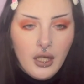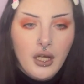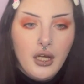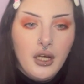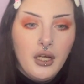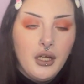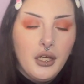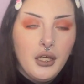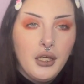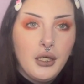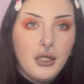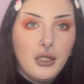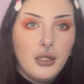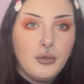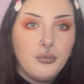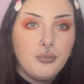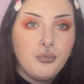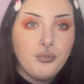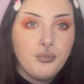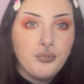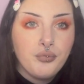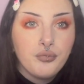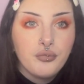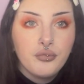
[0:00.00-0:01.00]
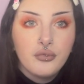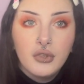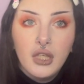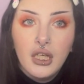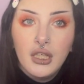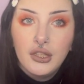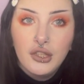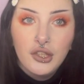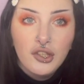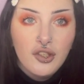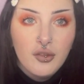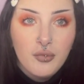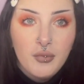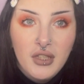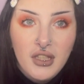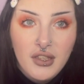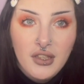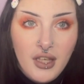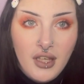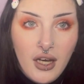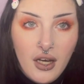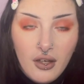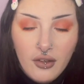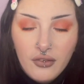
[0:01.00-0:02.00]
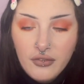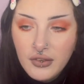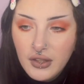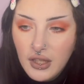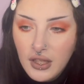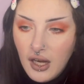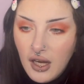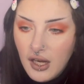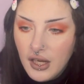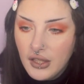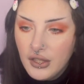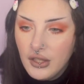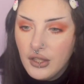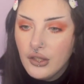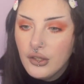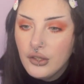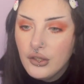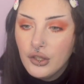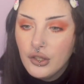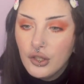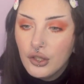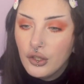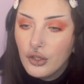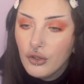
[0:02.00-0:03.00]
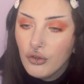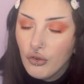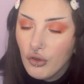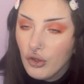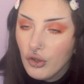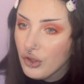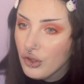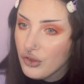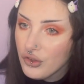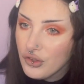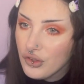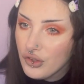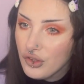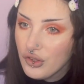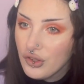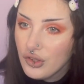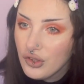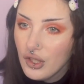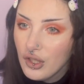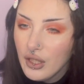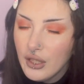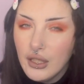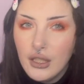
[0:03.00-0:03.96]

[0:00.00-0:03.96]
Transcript: That just means a healthy eye, no crusts.